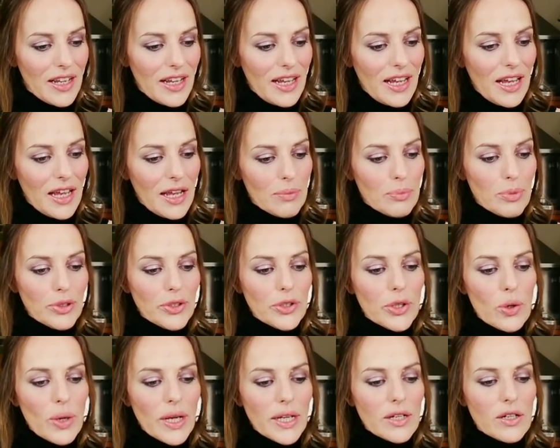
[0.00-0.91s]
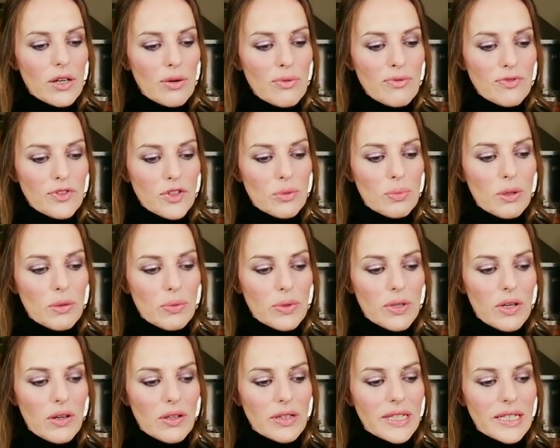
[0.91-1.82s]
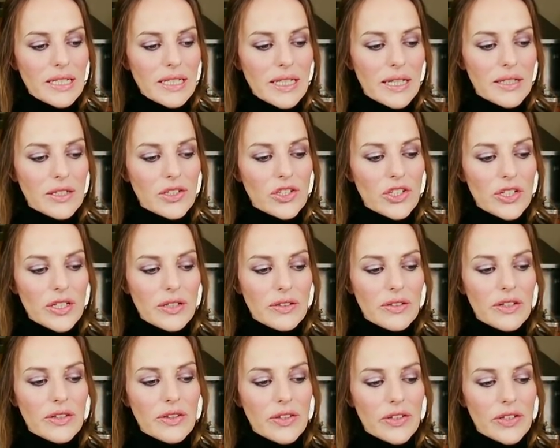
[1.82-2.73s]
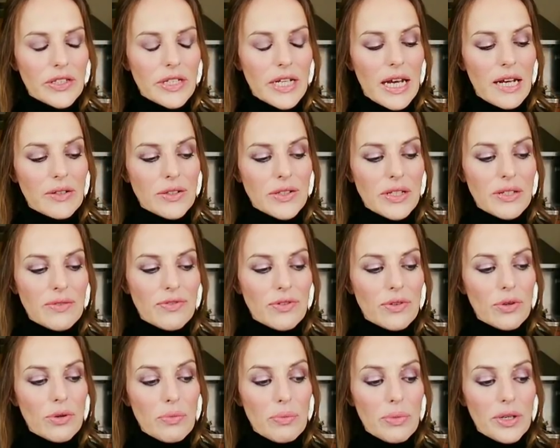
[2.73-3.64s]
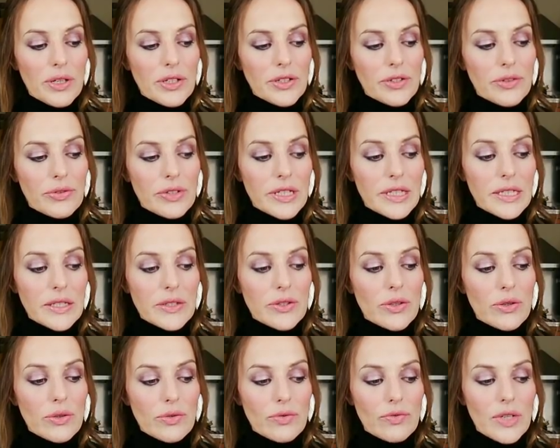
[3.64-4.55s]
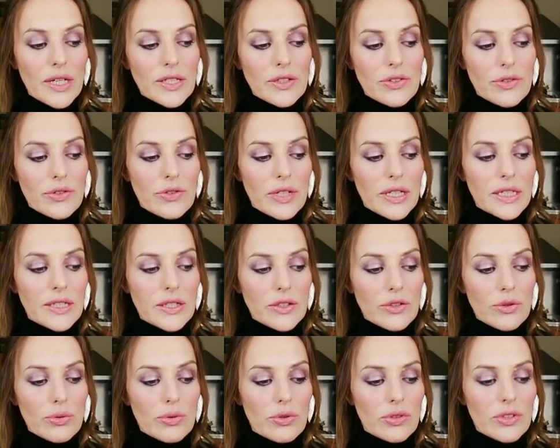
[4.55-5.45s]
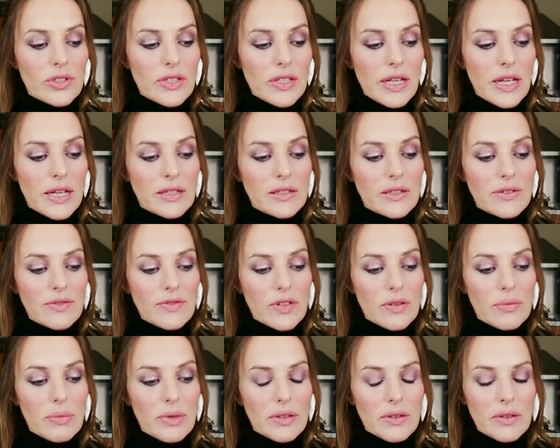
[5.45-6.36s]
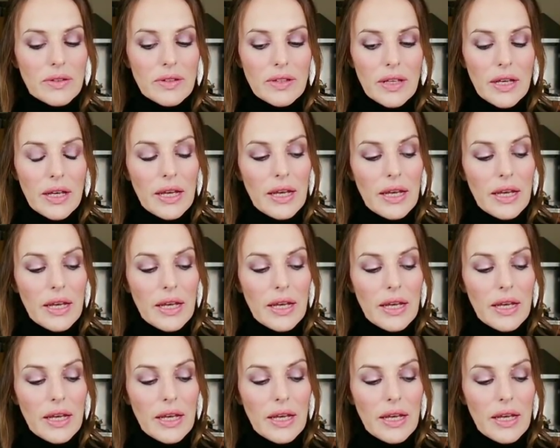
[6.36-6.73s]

But you're quite comfortable with all this energy in the 3rd house, even though Mercury is going retrograding towards the end of the month.